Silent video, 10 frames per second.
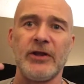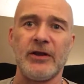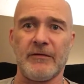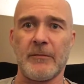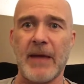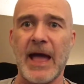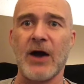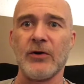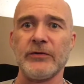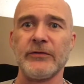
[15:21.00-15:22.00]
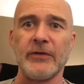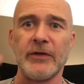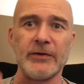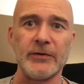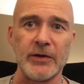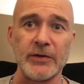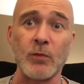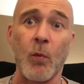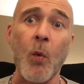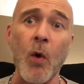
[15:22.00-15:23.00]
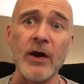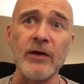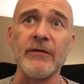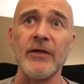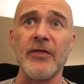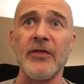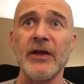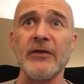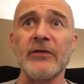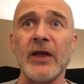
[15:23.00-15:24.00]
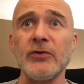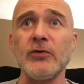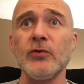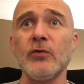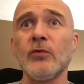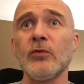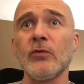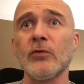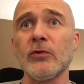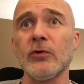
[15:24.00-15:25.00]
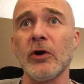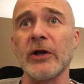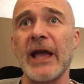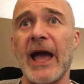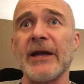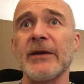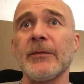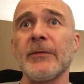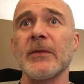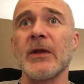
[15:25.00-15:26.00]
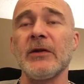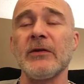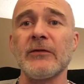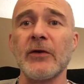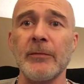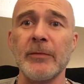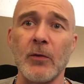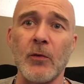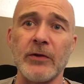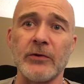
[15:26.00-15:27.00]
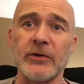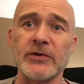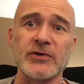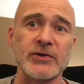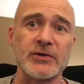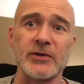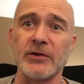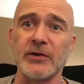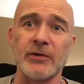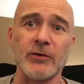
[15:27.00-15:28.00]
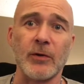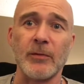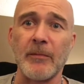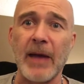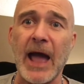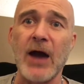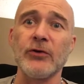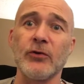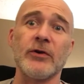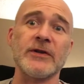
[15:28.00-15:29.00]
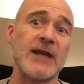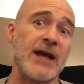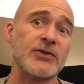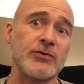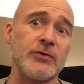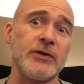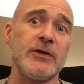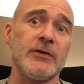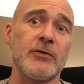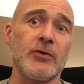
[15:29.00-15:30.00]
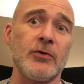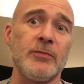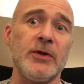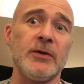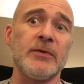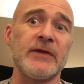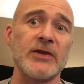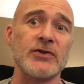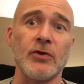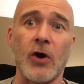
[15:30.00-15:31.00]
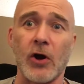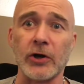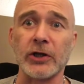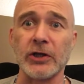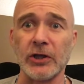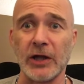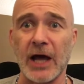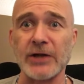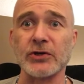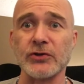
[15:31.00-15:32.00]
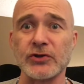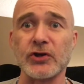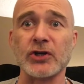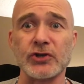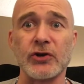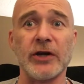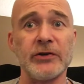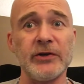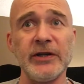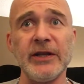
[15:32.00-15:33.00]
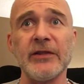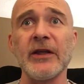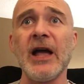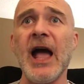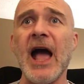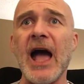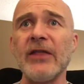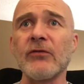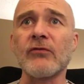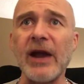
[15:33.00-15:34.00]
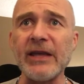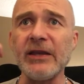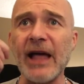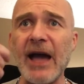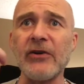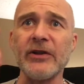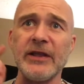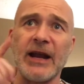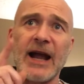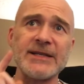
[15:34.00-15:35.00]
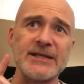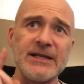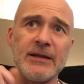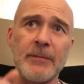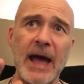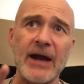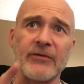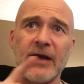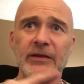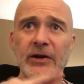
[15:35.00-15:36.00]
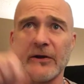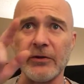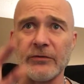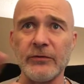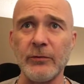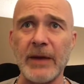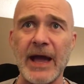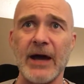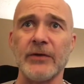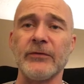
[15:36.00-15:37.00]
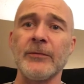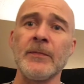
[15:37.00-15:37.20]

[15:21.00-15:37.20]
of the mound that is one of the things that you look at in determining whether it's just a normal mound or it's actually could be a potential archaeological structure underneath. And the regularity that I see in the background there, those two mounds,